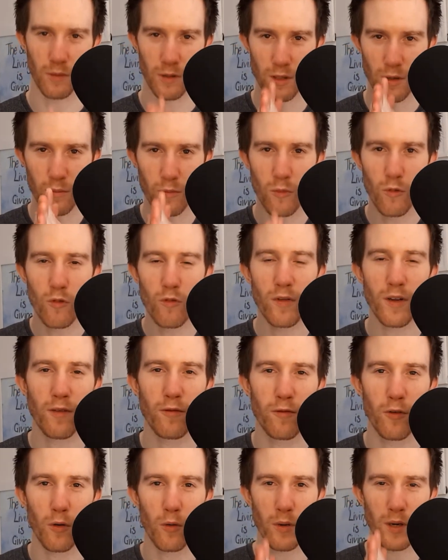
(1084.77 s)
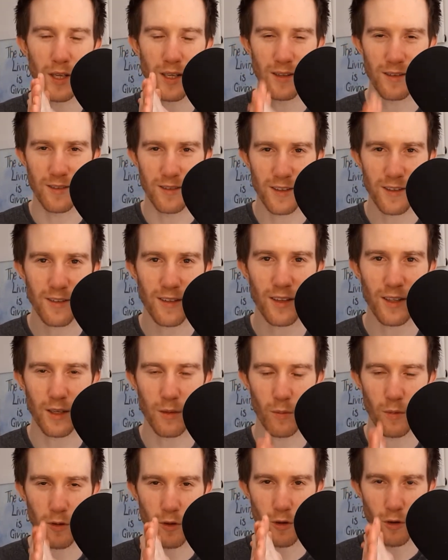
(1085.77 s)
When you're moving forward
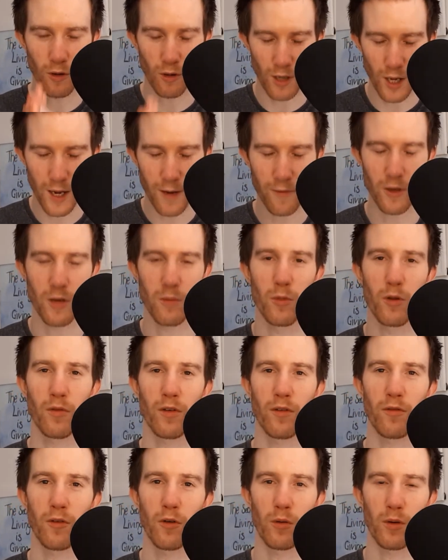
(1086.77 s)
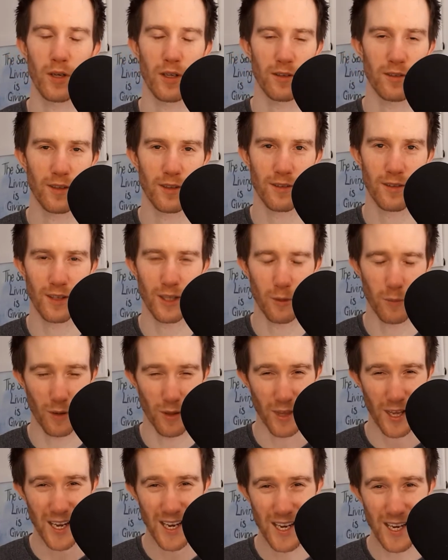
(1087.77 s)
consistently with your life and you're moving forward consistently
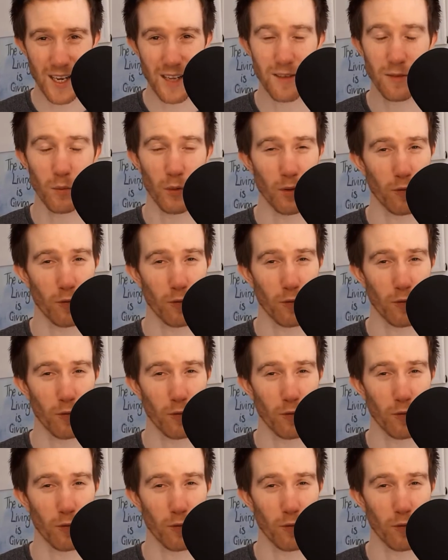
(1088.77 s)
with ease,